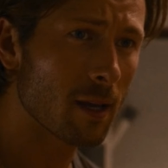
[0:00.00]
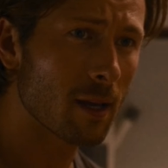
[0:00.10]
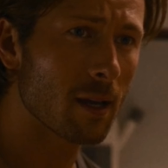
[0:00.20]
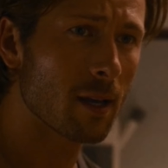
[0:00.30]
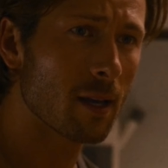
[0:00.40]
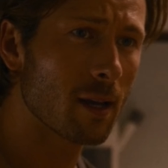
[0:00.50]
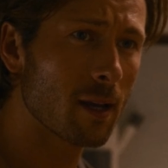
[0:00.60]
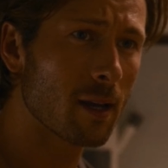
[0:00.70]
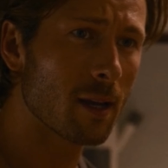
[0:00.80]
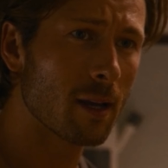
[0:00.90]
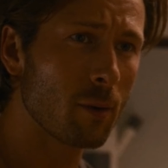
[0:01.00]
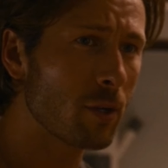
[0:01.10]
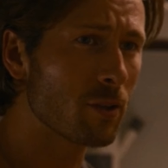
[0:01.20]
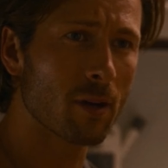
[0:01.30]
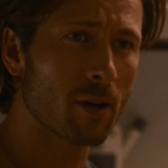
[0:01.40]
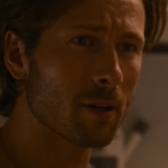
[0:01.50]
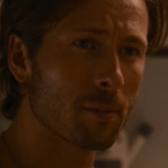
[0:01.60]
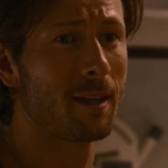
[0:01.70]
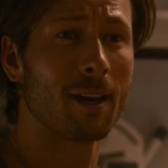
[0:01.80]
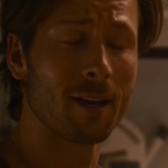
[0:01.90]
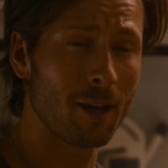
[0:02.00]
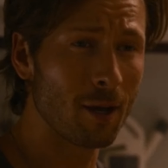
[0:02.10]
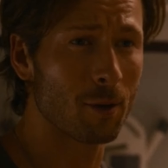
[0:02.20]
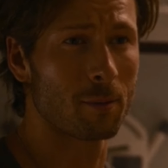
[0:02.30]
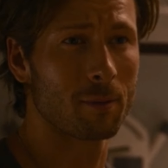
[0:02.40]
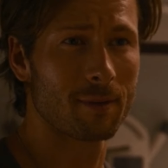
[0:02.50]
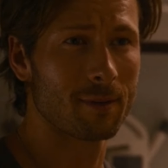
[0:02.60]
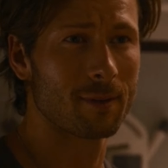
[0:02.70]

the door, he gets straight to the point. Ray